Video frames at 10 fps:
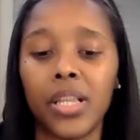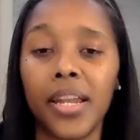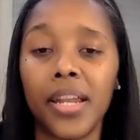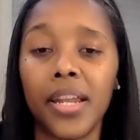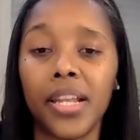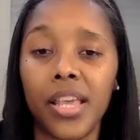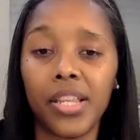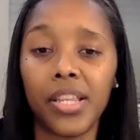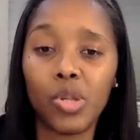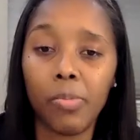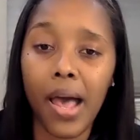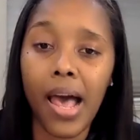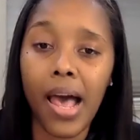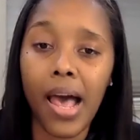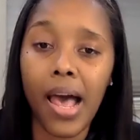sliding into that 2
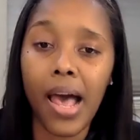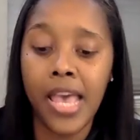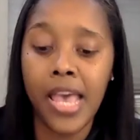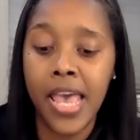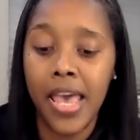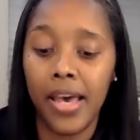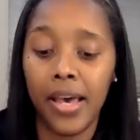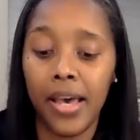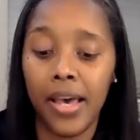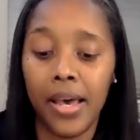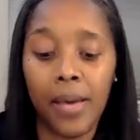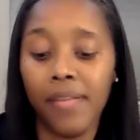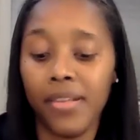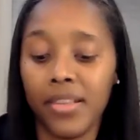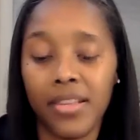spot.
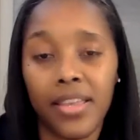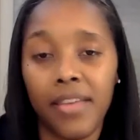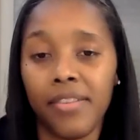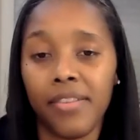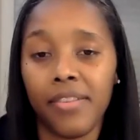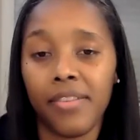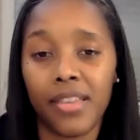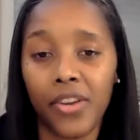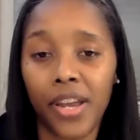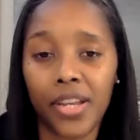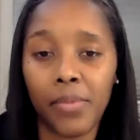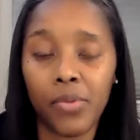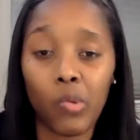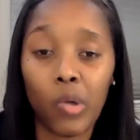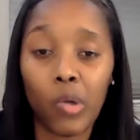Obviously Steph has done a great
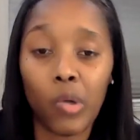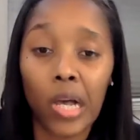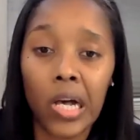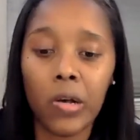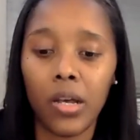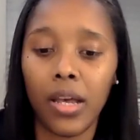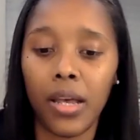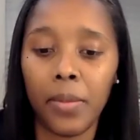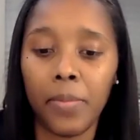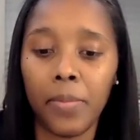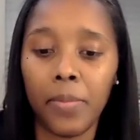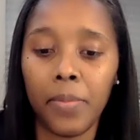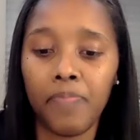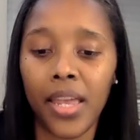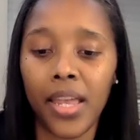job as well.
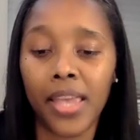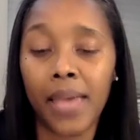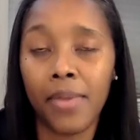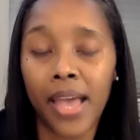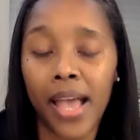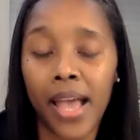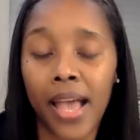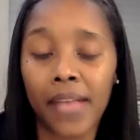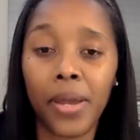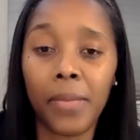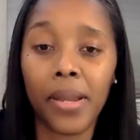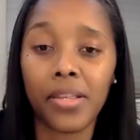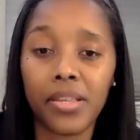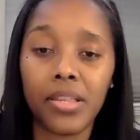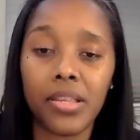And KB had some great
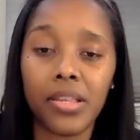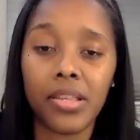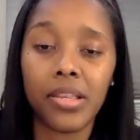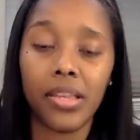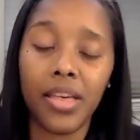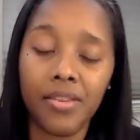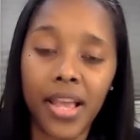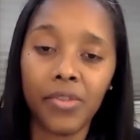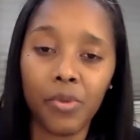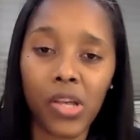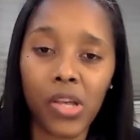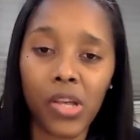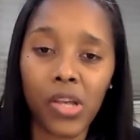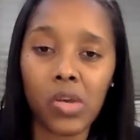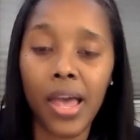minutes the other day as
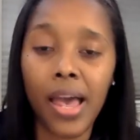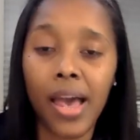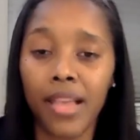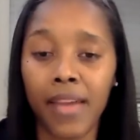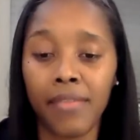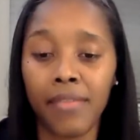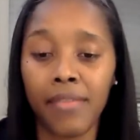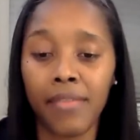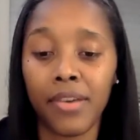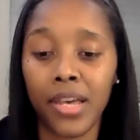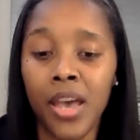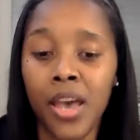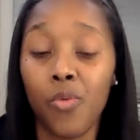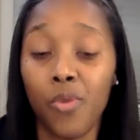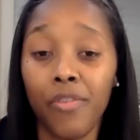well. So we have a lot of good
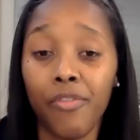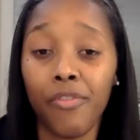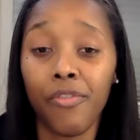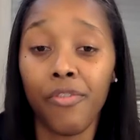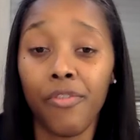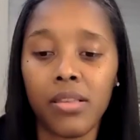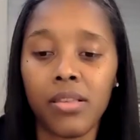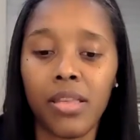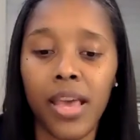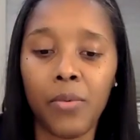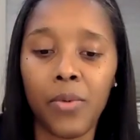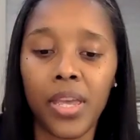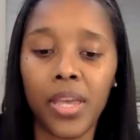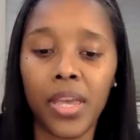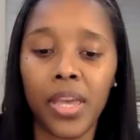reinforcements
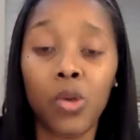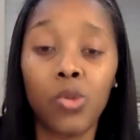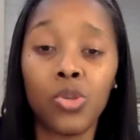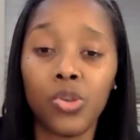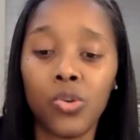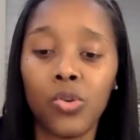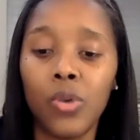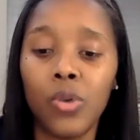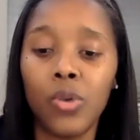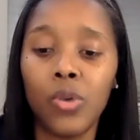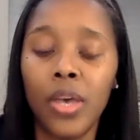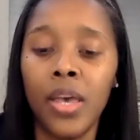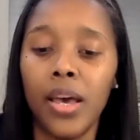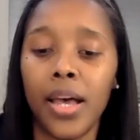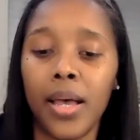that we can go to
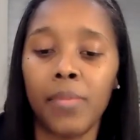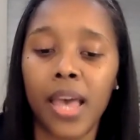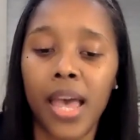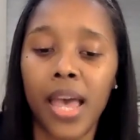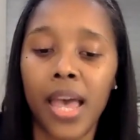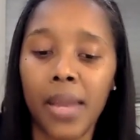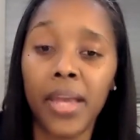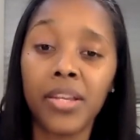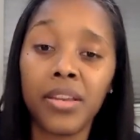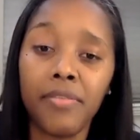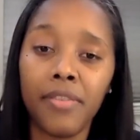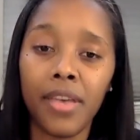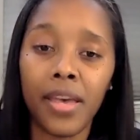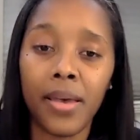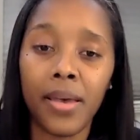kind of makeshift